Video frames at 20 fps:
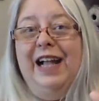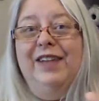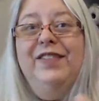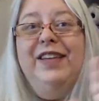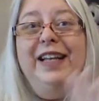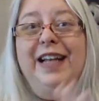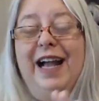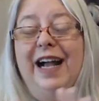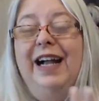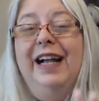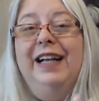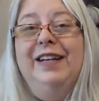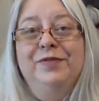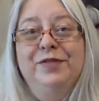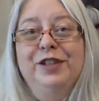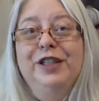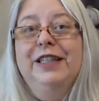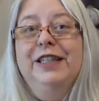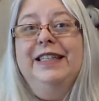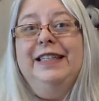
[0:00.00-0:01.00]
I mean,
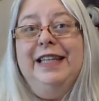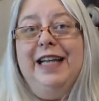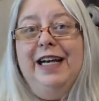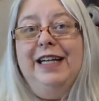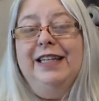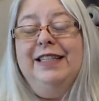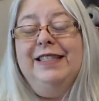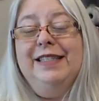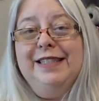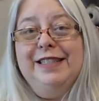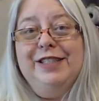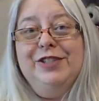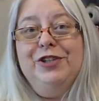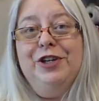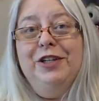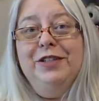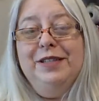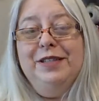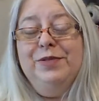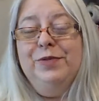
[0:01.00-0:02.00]
I'm really not a
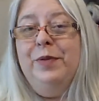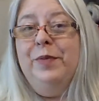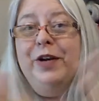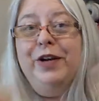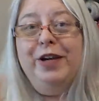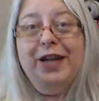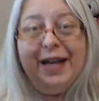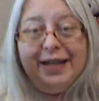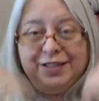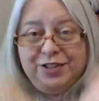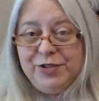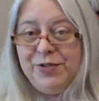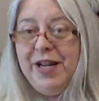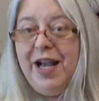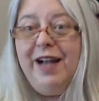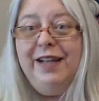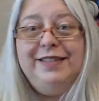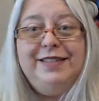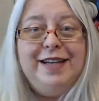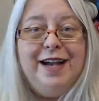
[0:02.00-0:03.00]
strong swimmer and I do
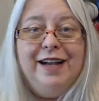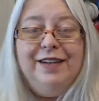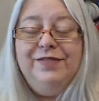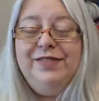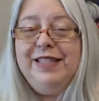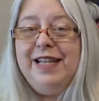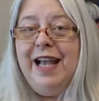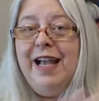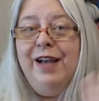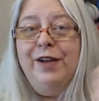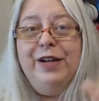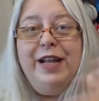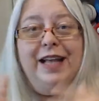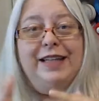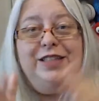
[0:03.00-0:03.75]
not dive down.